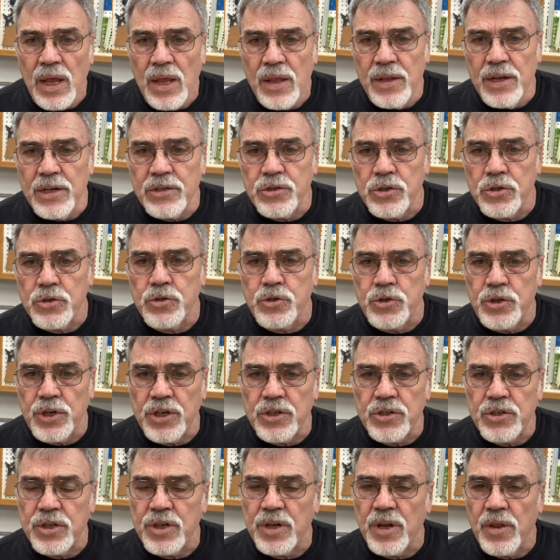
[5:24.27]
This is
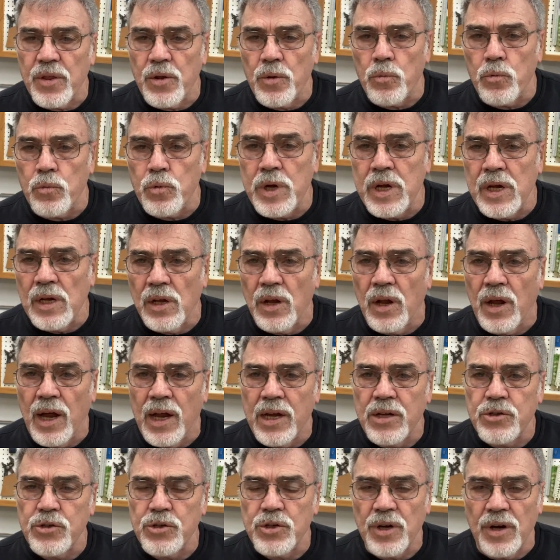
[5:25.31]
just the
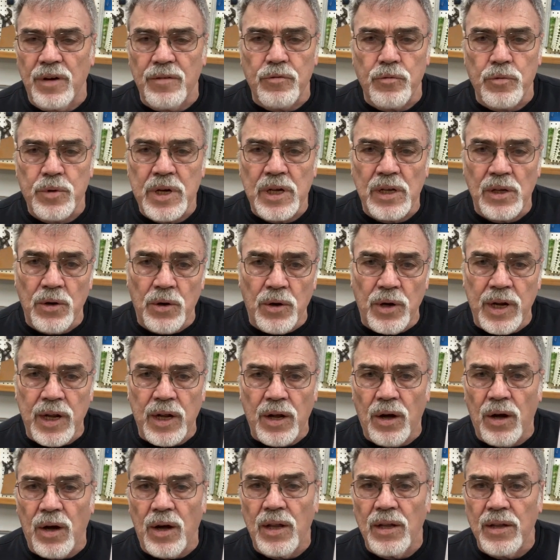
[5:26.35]
relaunch of
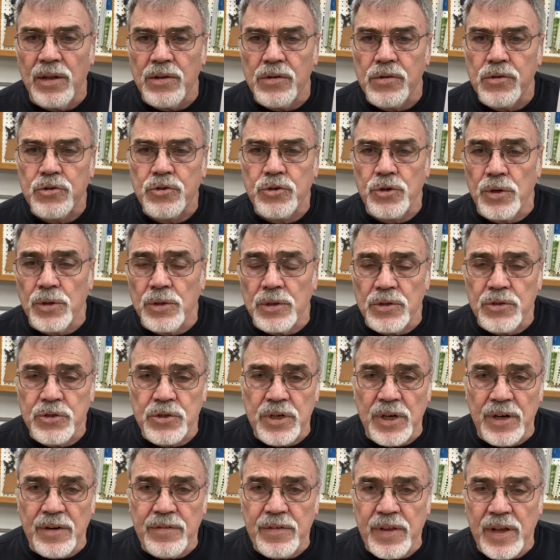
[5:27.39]
relearning all of the circle
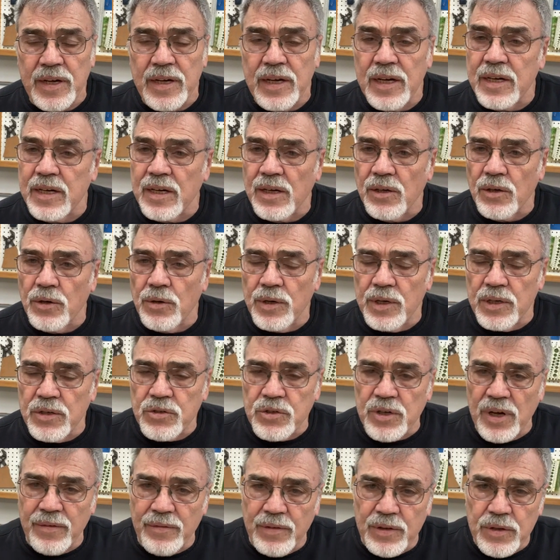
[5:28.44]
stuff they didn't learn in
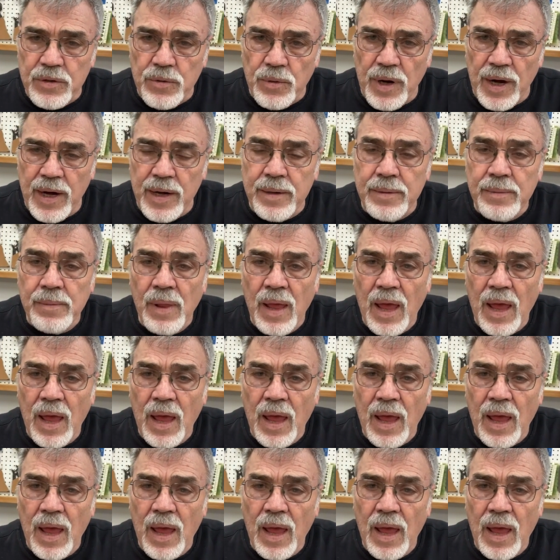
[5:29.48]
7th grade.